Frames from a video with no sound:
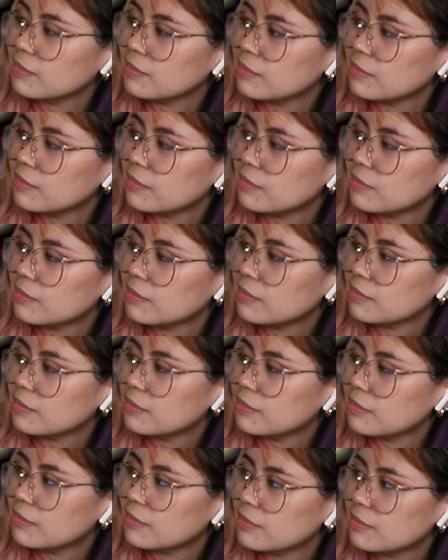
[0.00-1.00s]

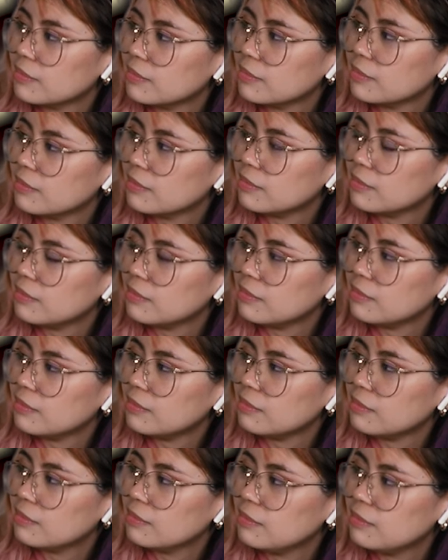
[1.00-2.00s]

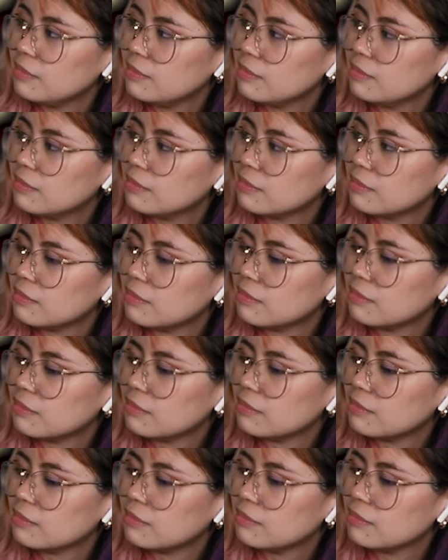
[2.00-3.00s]

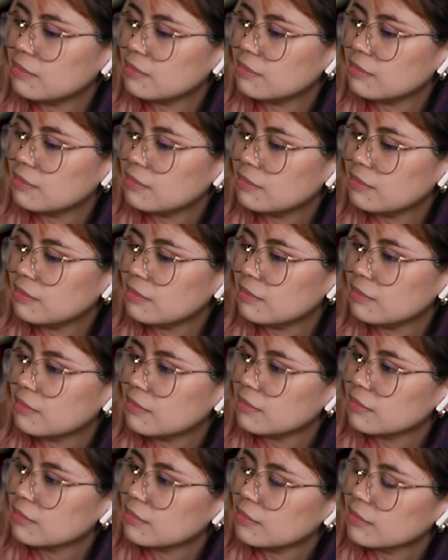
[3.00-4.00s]

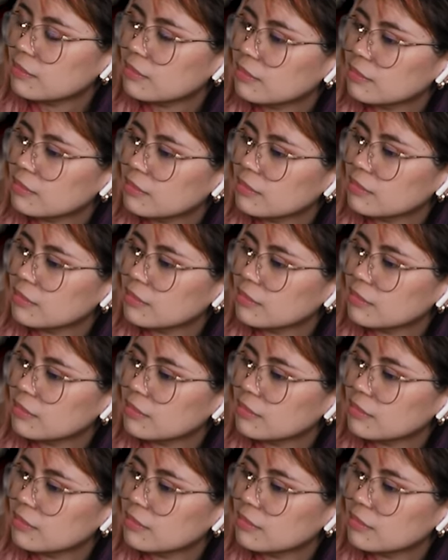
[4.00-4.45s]
(silent)